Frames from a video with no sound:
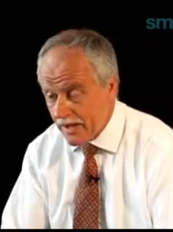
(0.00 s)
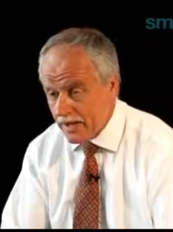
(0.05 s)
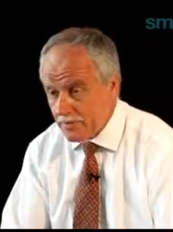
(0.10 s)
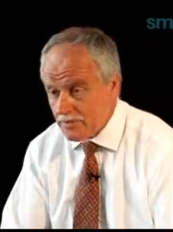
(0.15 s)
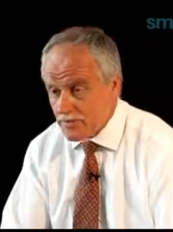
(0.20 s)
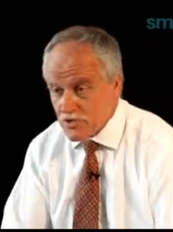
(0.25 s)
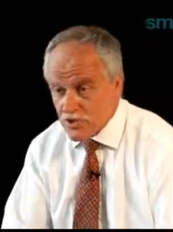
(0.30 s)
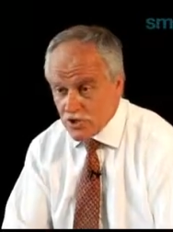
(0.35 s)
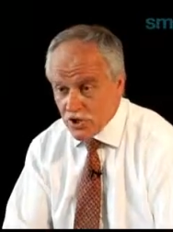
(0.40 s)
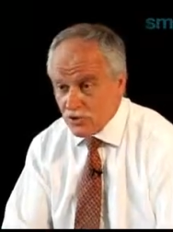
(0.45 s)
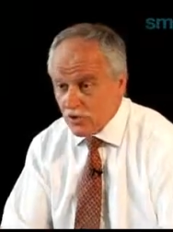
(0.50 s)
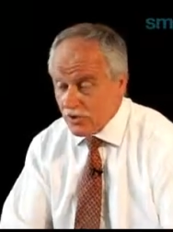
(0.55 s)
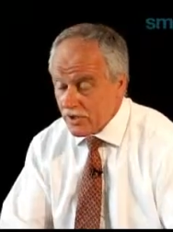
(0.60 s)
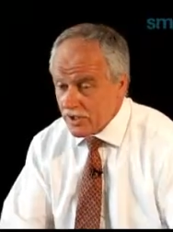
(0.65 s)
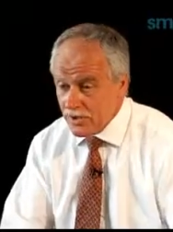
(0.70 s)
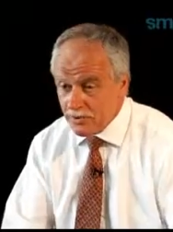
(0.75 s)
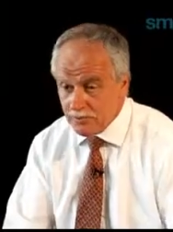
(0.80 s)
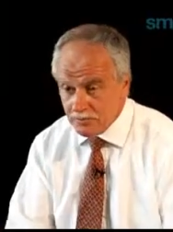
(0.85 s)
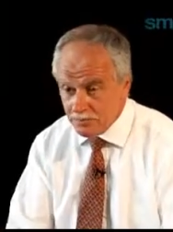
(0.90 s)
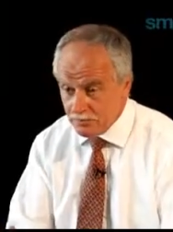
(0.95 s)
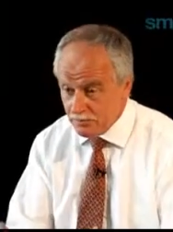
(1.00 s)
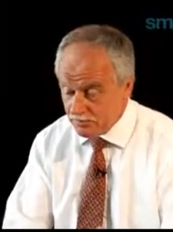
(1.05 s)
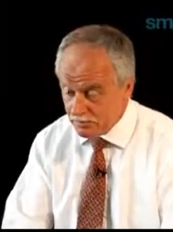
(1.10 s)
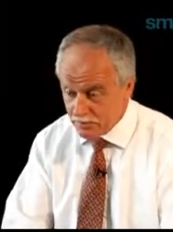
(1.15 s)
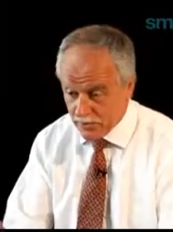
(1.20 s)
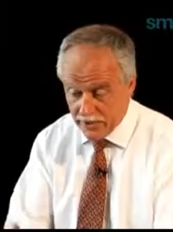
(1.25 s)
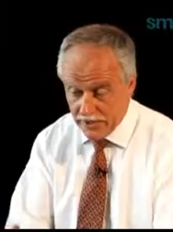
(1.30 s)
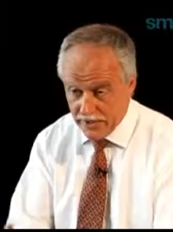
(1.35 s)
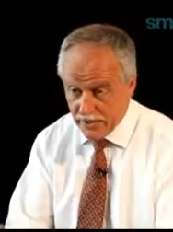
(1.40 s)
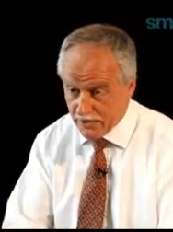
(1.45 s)
So
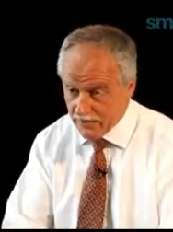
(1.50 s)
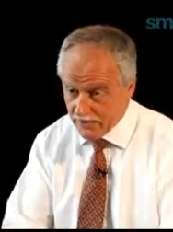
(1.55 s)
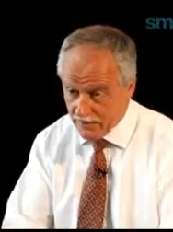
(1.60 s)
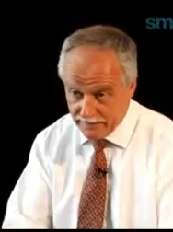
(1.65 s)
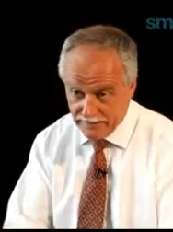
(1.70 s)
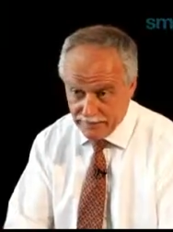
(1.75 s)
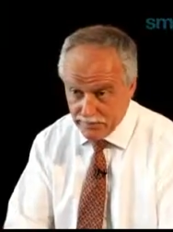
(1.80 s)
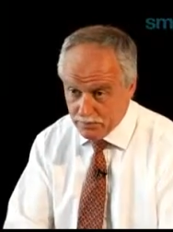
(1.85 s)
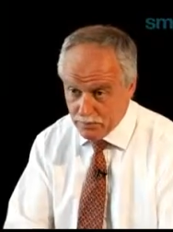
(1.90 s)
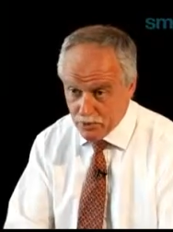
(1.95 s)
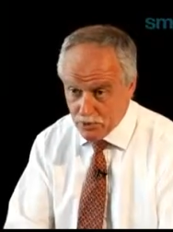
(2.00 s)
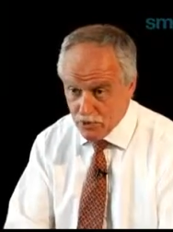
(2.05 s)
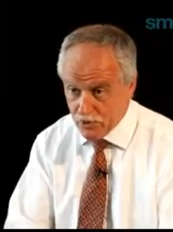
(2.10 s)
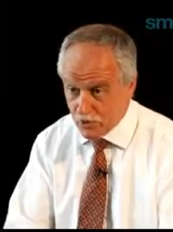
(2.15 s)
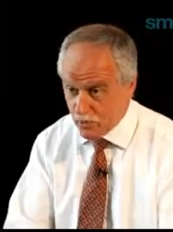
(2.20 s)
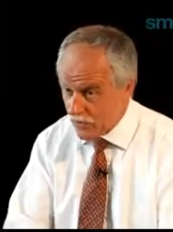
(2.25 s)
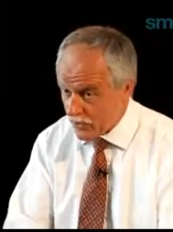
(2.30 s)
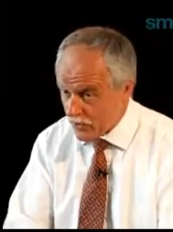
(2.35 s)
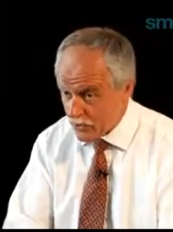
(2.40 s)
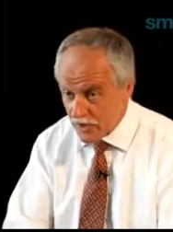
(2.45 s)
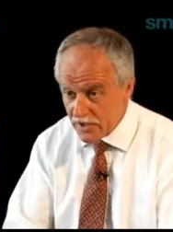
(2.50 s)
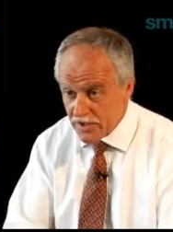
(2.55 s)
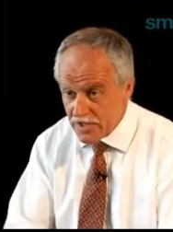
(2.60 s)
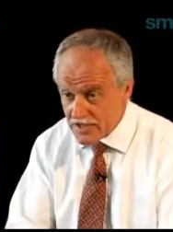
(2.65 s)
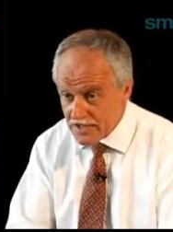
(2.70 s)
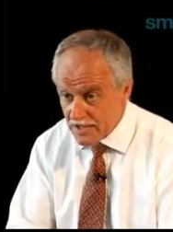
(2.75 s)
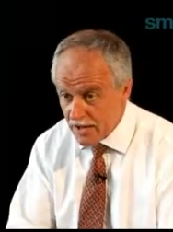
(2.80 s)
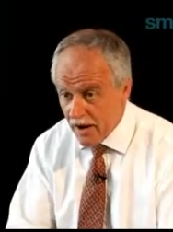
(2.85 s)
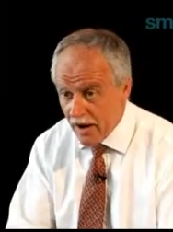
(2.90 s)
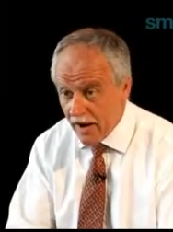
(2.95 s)
bringing a lovely book with all the
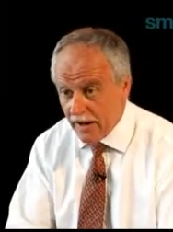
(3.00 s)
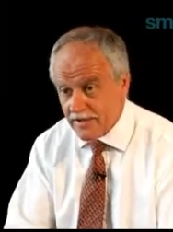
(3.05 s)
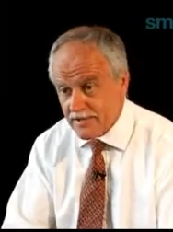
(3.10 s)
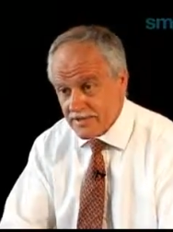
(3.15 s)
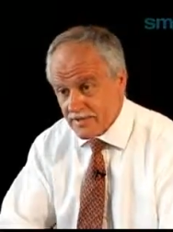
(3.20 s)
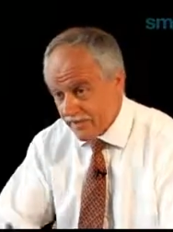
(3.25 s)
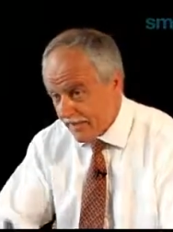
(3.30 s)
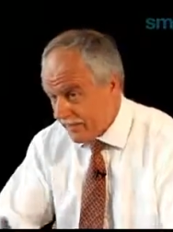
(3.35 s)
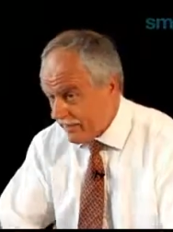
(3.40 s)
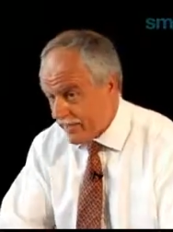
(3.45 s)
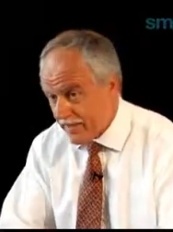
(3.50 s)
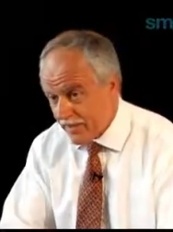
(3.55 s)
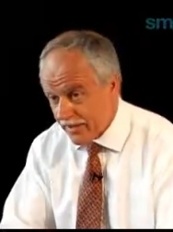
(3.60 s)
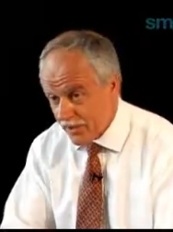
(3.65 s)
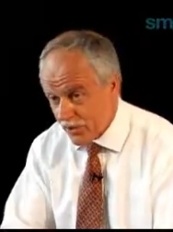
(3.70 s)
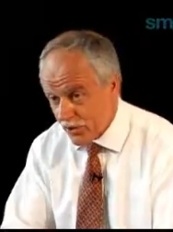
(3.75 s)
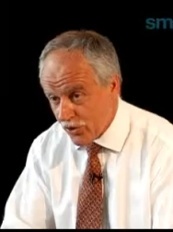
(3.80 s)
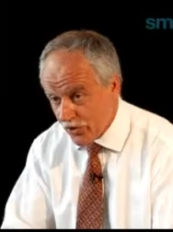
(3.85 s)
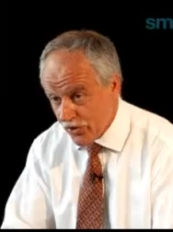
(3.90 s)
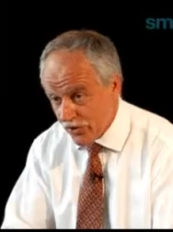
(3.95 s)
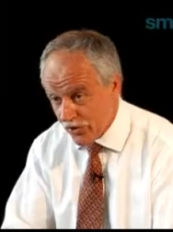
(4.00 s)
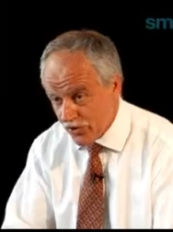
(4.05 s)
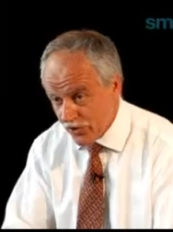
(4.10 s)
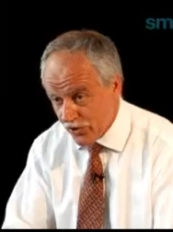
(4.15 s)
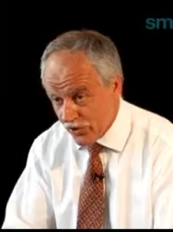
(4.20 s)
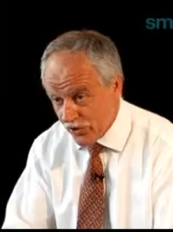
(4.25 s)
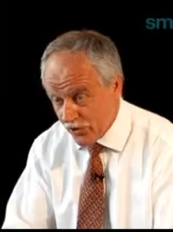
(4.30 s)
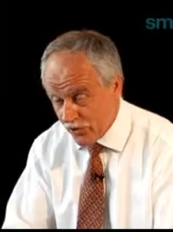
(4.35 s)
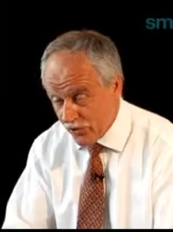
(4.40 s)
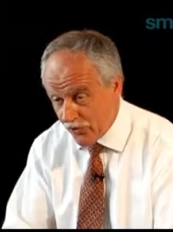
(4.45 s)
designs of everything you're going to
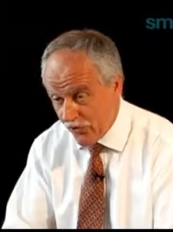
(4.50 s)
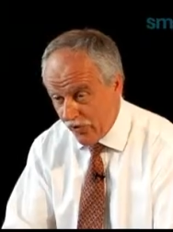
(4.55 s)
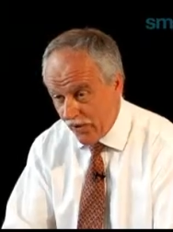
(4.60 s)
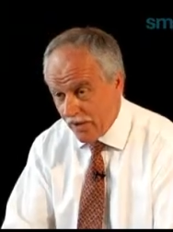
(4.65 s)
do,